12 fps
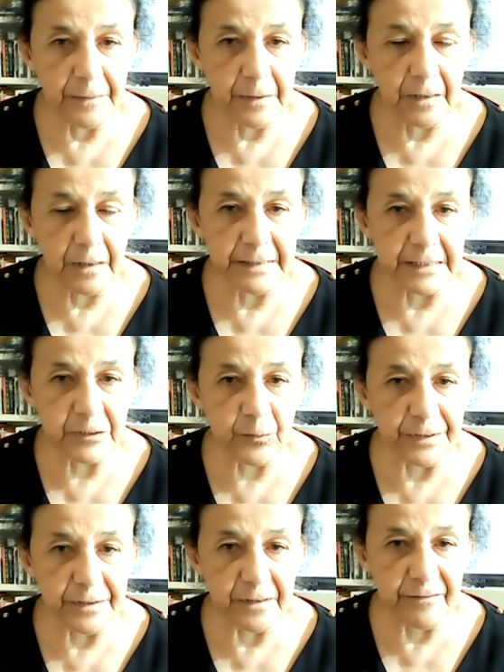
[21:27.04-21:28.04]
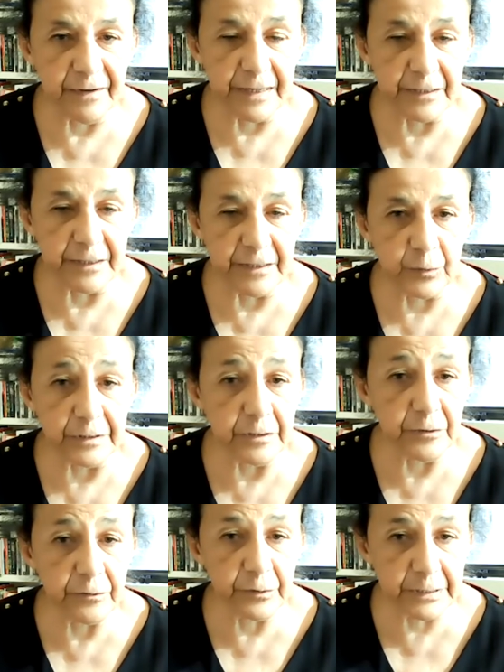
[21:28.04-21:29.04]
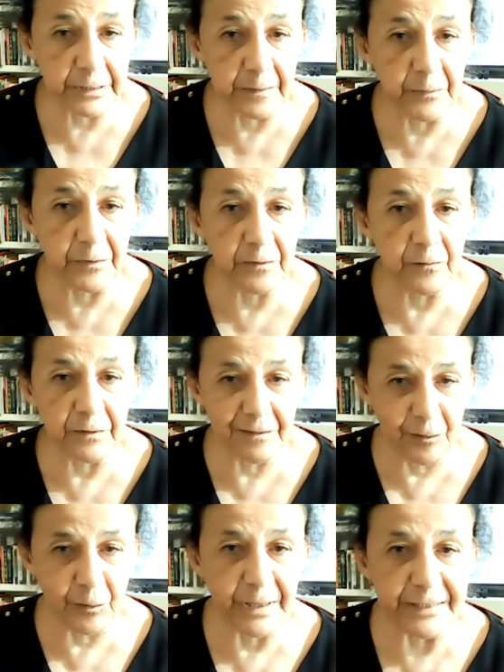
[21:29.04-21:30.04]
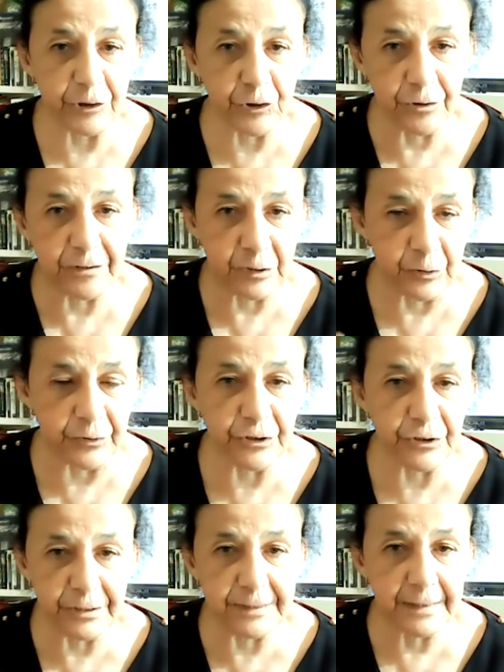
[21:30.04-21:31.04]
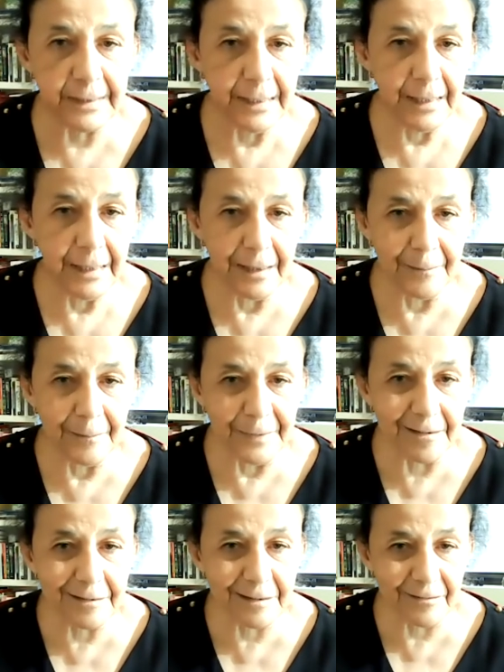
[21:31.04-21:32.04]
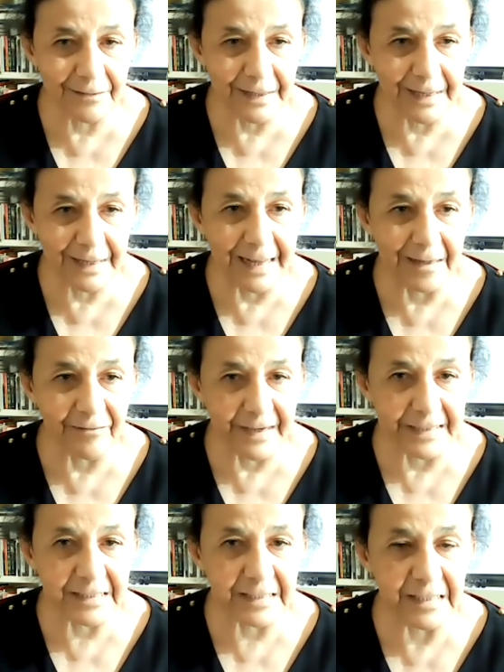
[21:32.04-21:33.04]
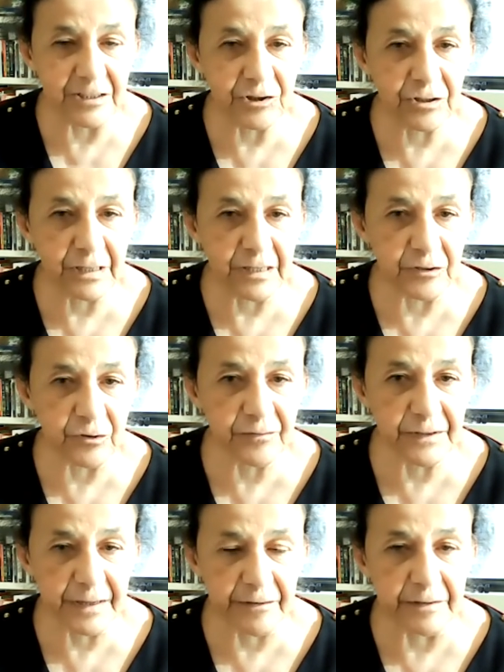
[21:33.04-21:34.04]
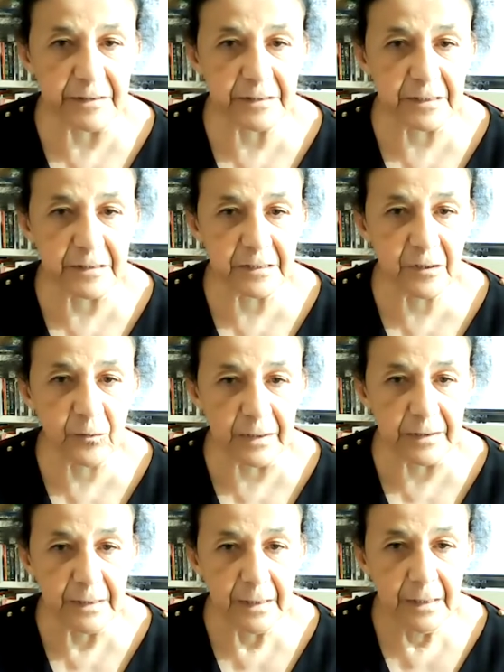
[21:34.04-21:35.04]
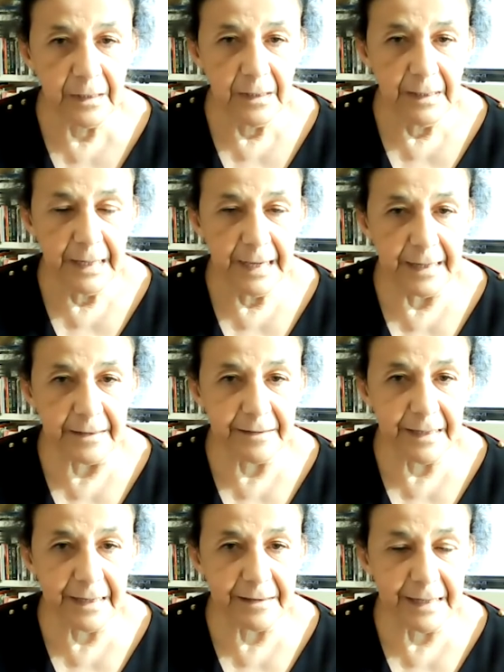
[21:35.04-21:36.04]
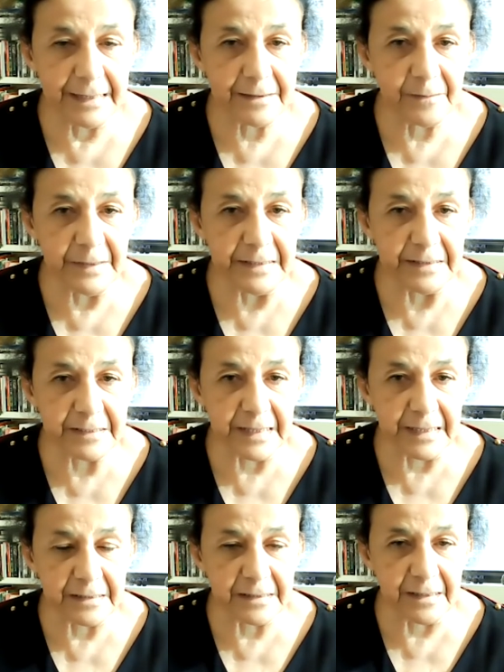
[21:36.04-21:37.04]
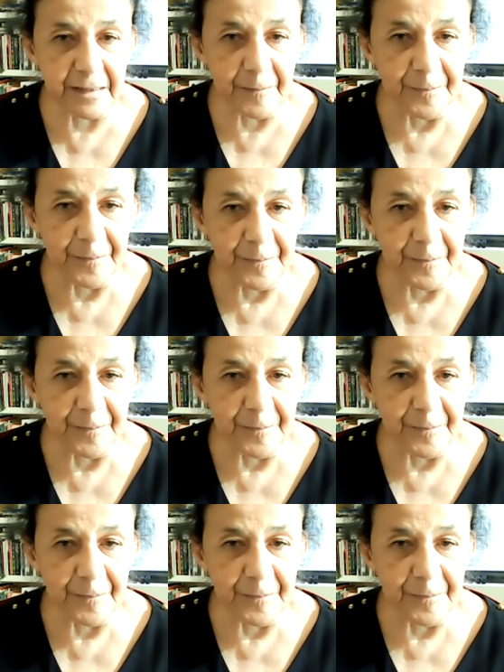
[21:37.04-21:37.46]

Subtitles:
contexts where the virus will continue to simmer with occasional surges because of the lack of vaccination and new variants and so on. And that means that